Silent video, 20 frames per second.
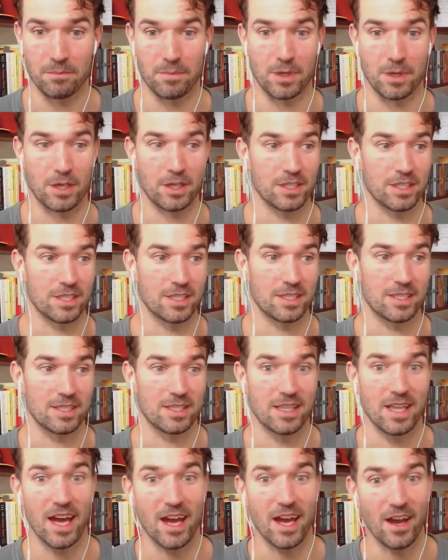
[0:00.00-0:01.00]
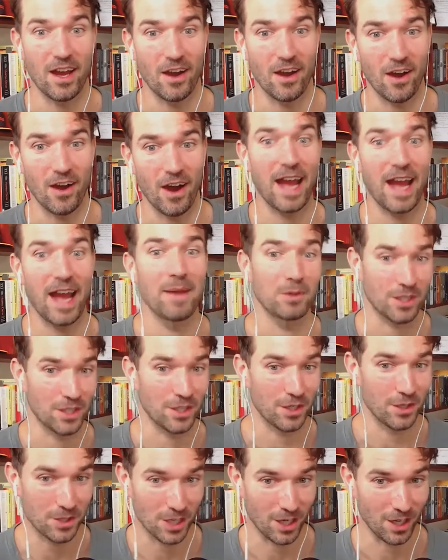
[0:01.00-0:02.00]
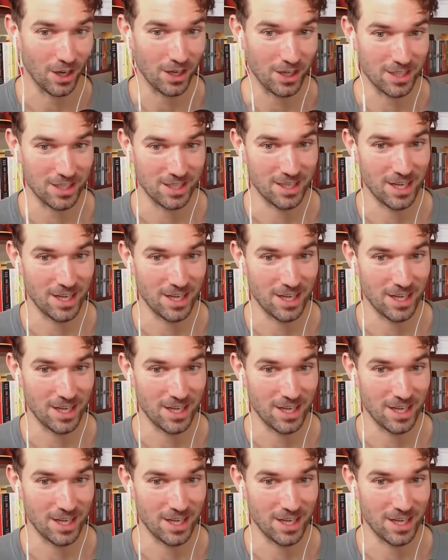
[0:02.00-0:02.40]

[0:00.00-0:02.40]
because they are able to utilize